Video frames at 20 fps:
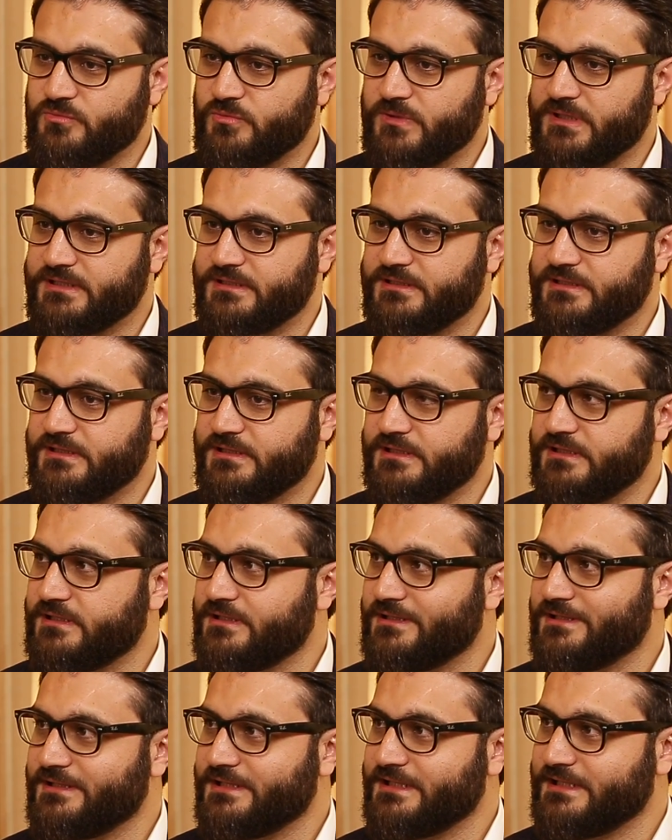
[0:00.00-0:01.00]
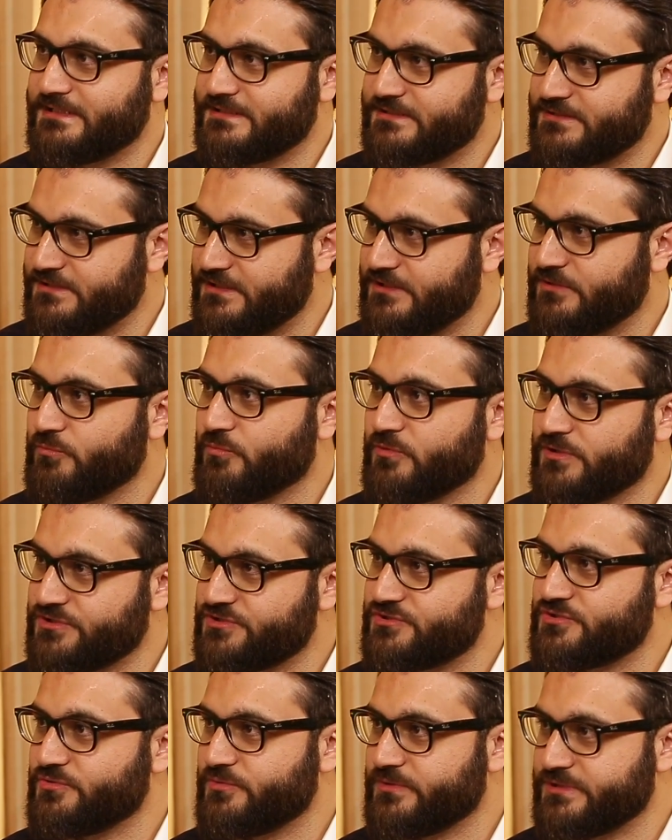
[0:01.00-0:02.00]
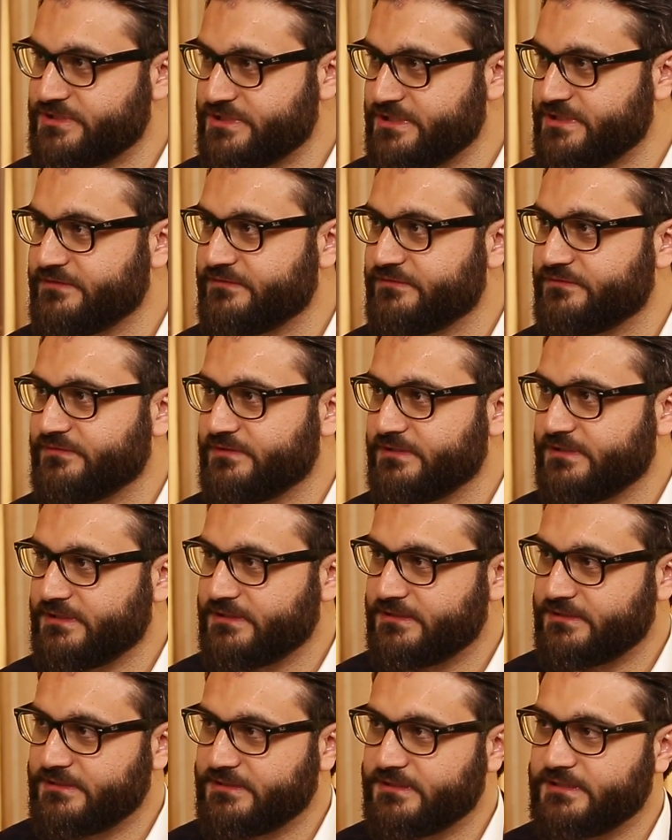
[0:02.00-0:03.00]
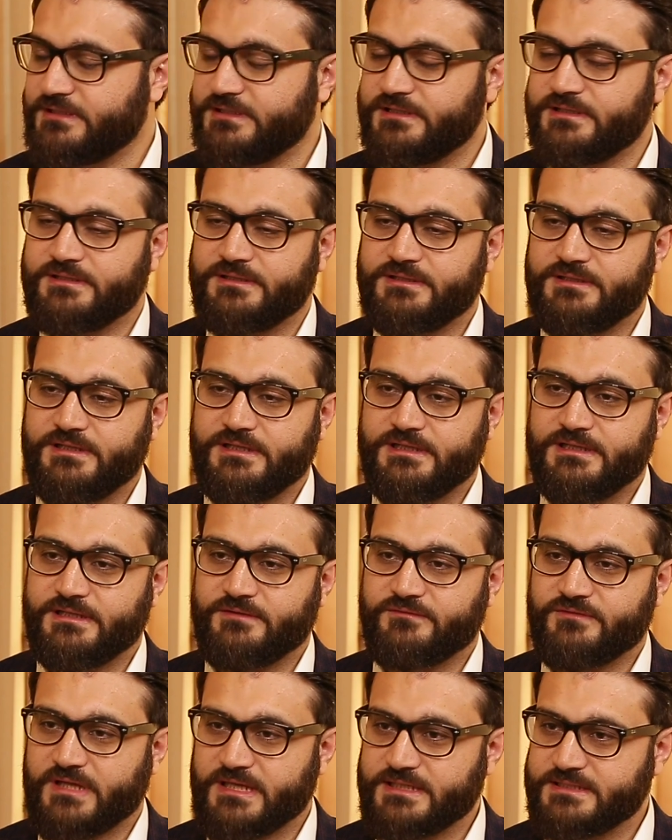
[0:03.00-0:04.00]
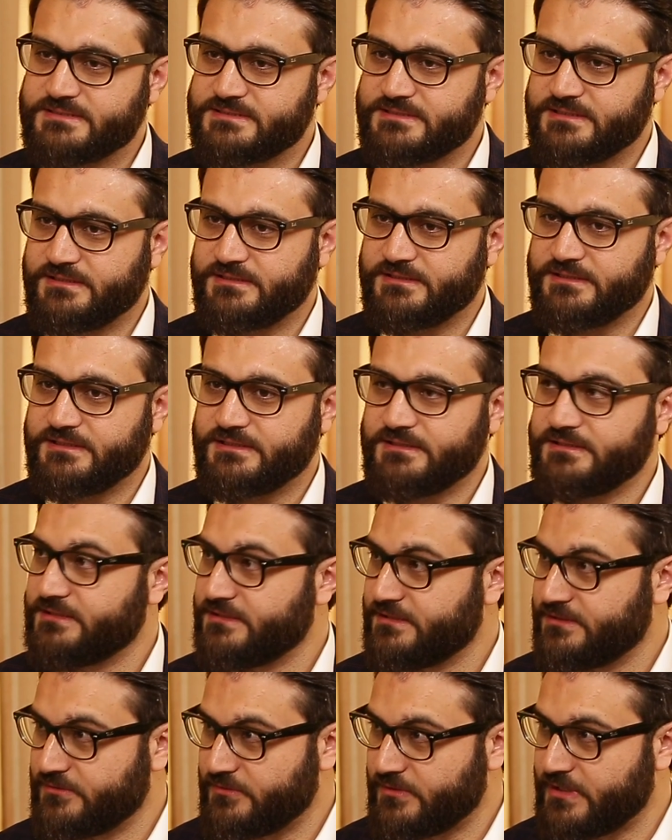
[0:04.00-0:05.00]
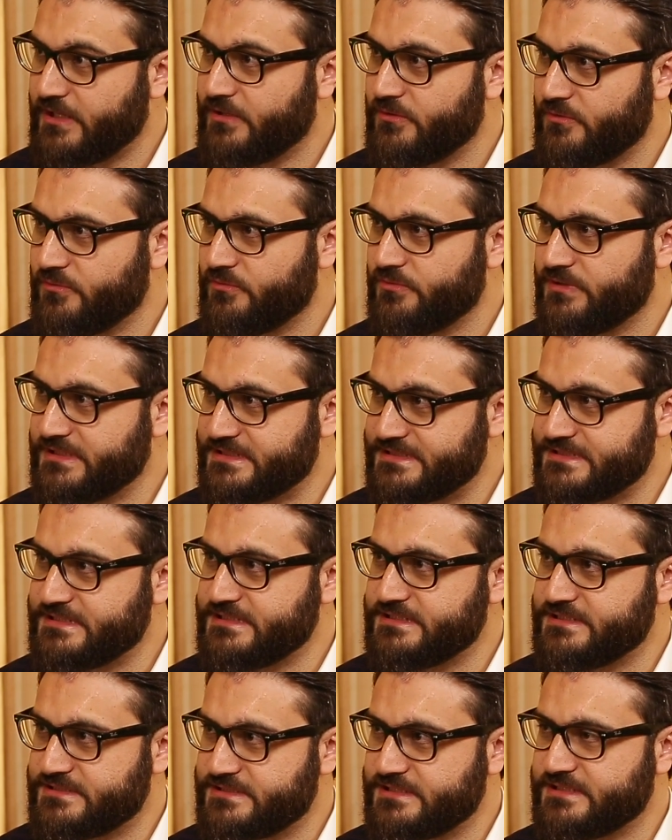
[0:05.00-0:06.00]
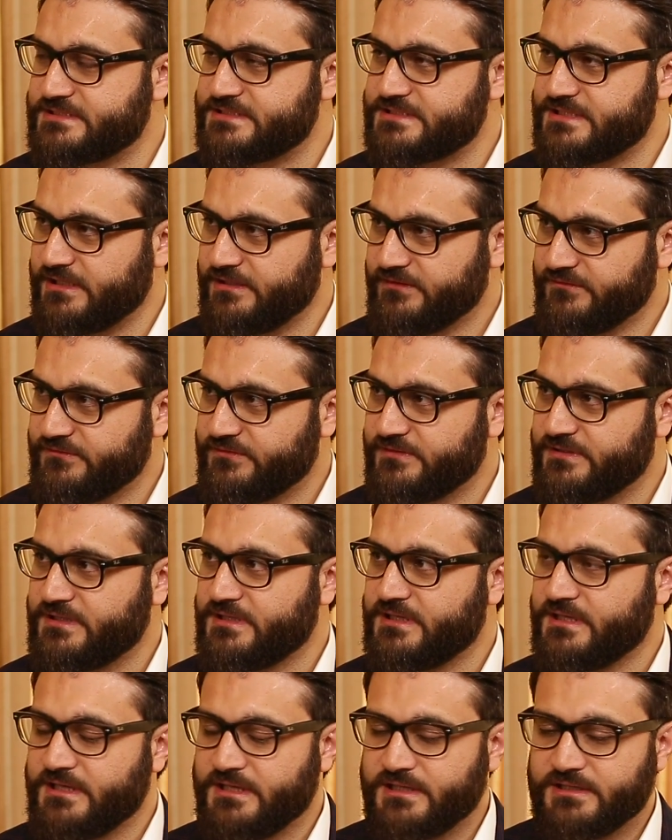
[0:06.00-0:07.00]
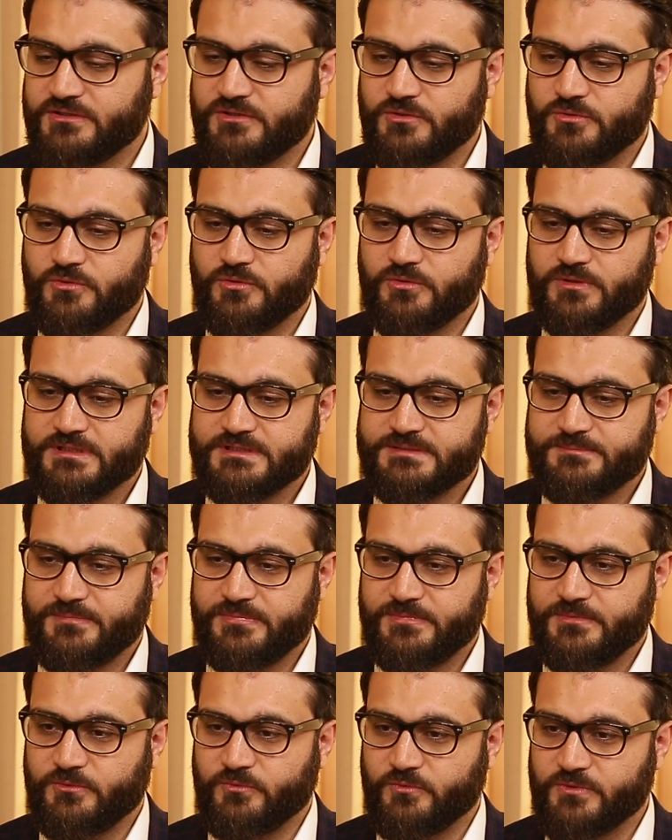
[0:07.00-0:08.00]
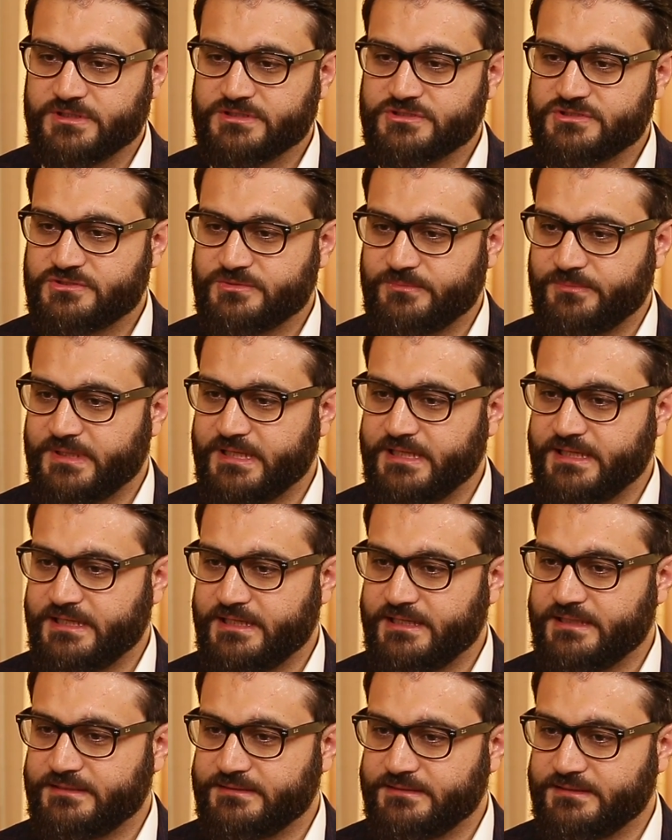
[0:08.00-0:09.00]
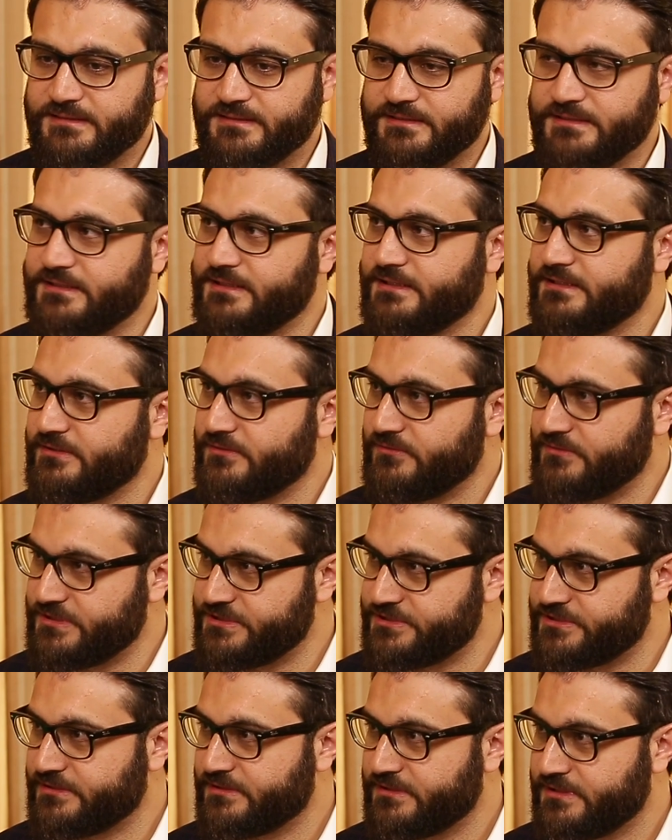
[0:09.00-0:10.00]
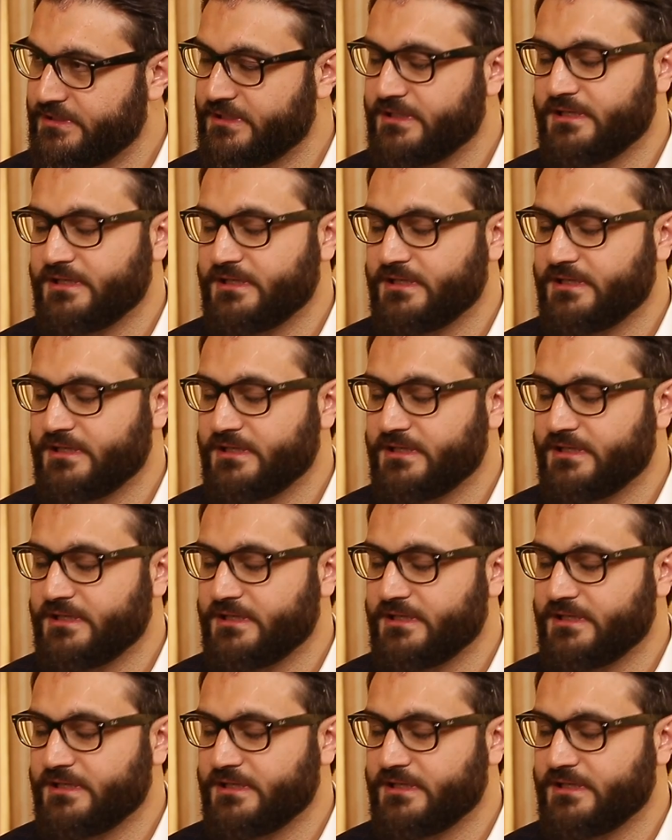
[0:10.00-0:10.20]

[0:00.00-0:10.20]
what it wants to achieve in Afghanistan, and how it sees itself, the role it wants to play in the region.